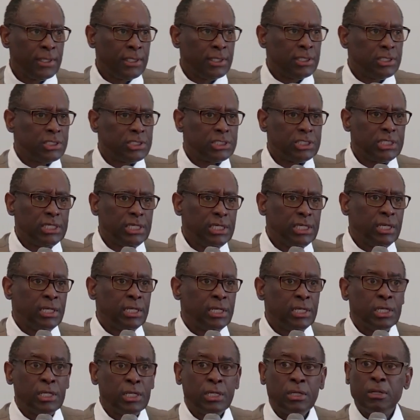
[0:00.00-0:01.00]
She
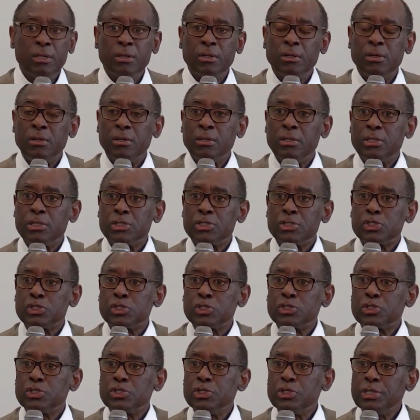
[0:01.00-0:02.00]

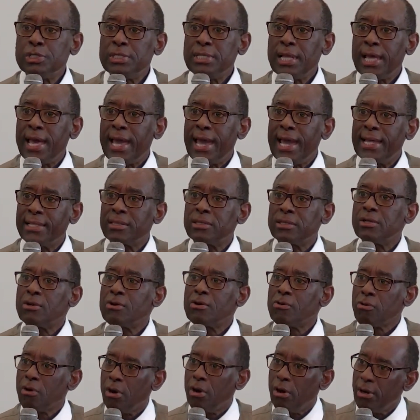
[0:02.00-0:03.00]
stood at the
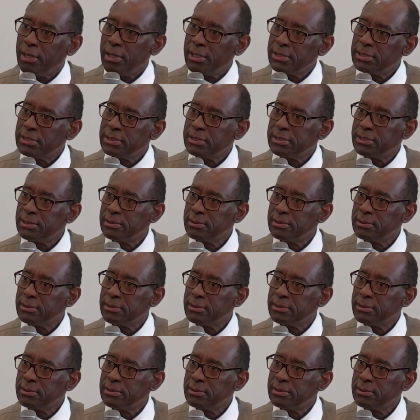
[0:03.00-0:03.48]
cross.